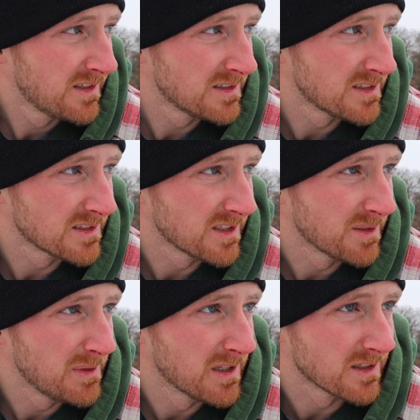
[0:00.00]
This is going
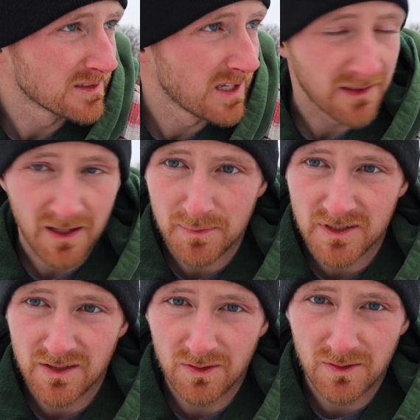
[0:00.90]
to be our 10th
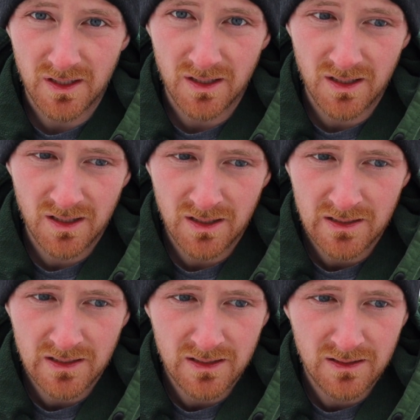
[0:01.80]
episode here.
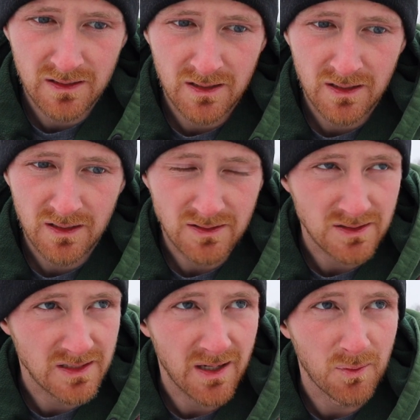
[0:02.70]

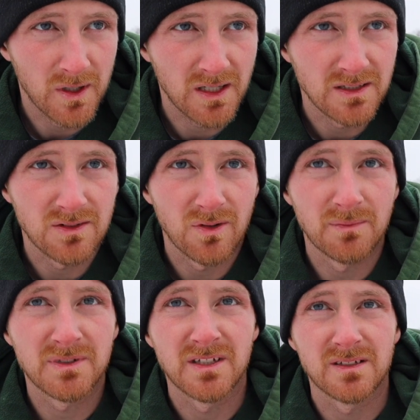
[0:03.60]
Just had a wicked
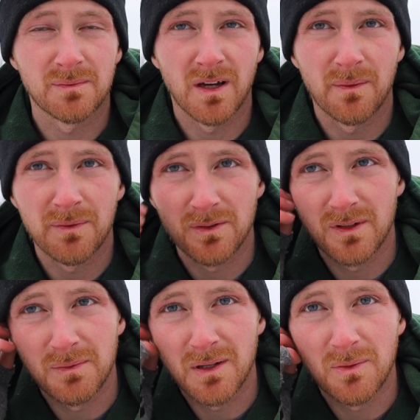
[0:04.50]
storm system come through
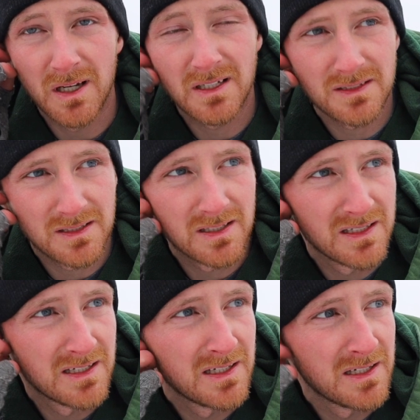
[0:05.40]
the Midwest.
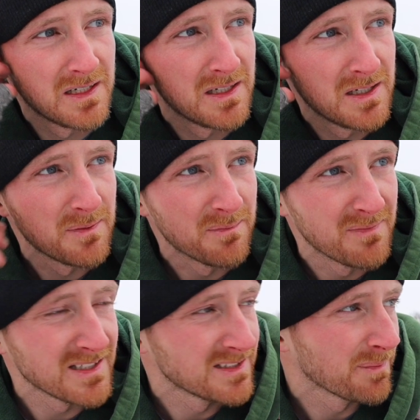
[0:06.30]

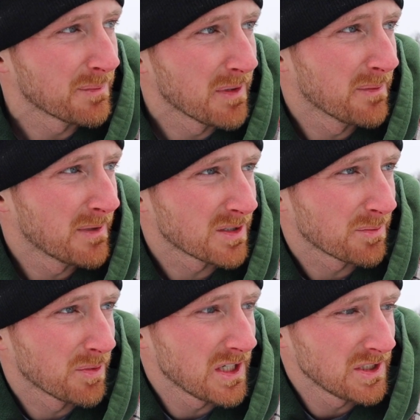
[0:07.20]
Messing up the
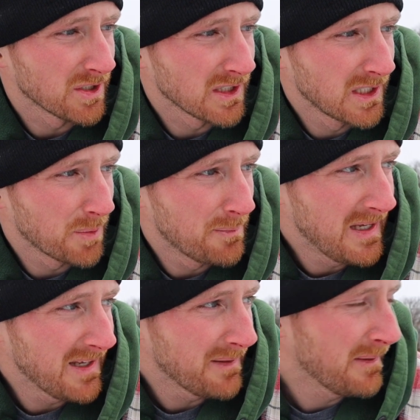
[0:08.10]
barometric pressure a little
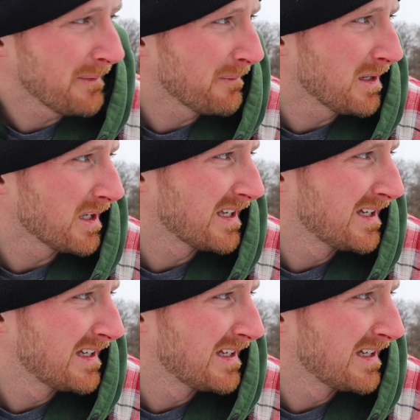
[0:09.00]
bit, but